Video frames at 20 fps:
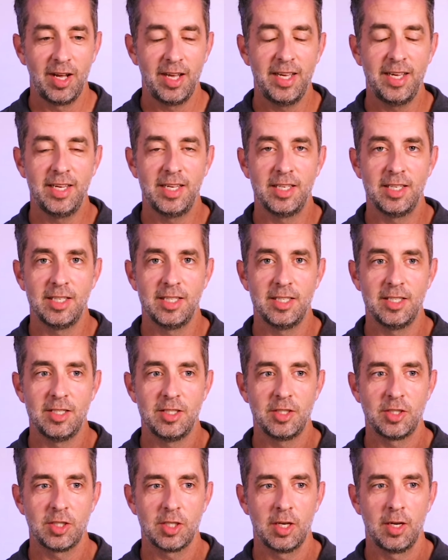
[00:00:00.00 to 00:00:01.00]

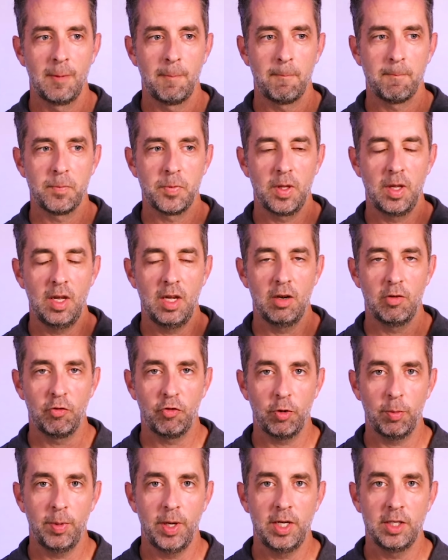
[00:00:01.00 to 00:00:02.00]
is
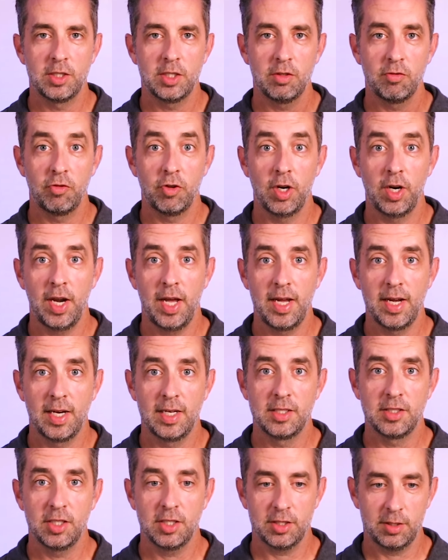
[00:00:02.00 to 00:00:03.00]
information for an AI
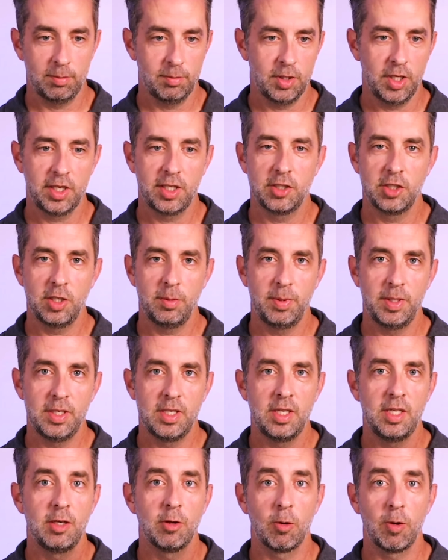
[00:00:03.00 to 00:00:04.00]
system like a
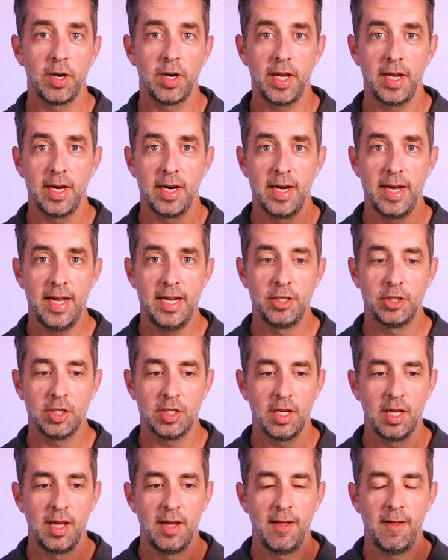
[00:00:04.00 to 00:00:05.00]
GPT or an AI
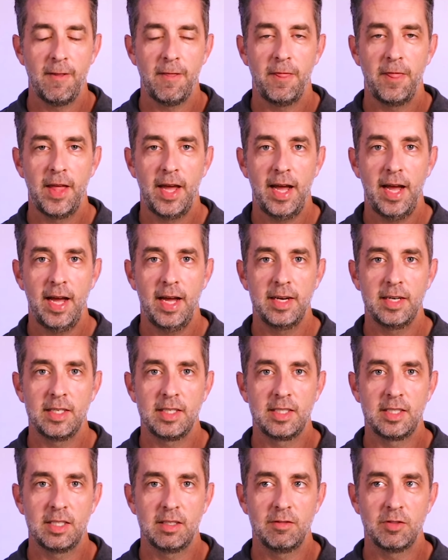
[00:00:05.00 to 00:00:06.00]
agent
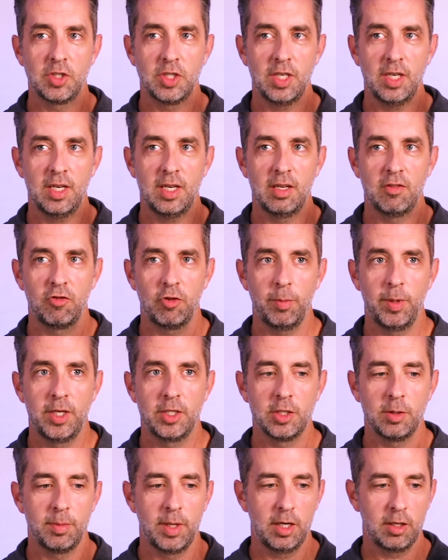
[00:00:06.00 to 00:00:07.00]
that gives it
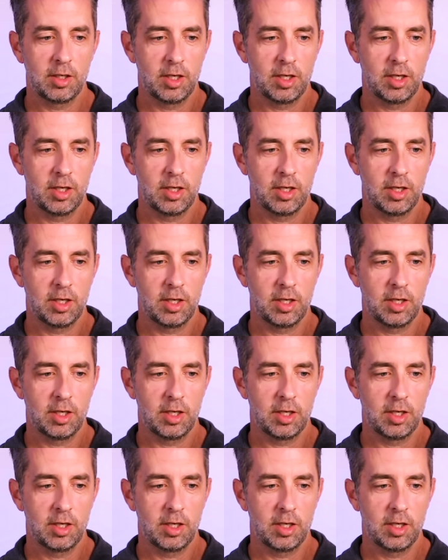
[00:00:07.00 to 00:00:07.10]
information about